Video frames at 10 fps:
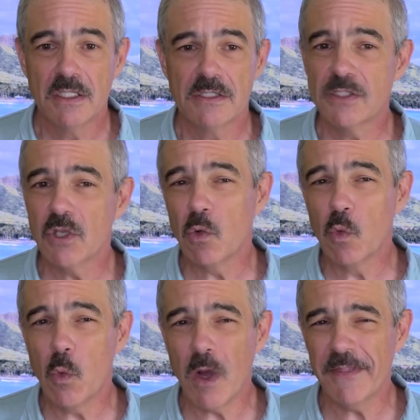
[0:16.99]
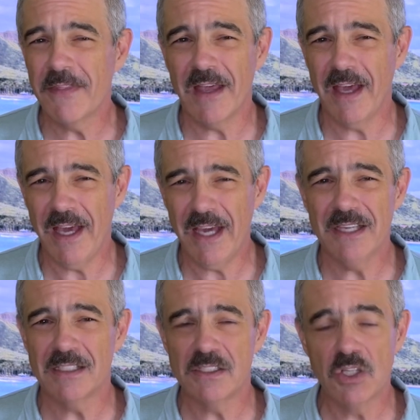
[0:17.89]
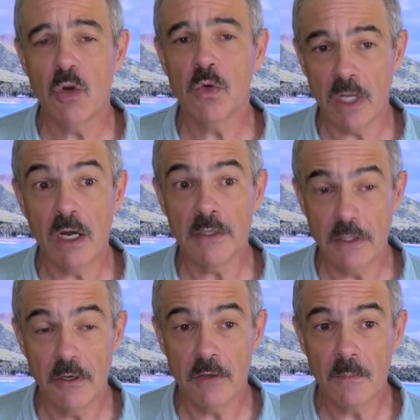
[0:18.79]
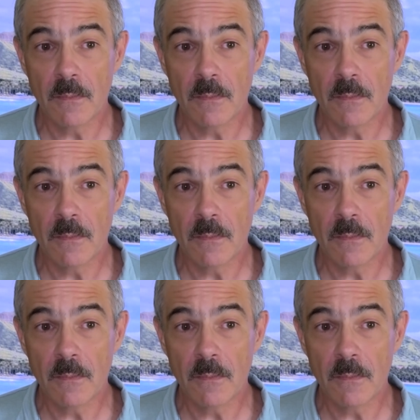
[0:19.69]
So what the heck is going on here?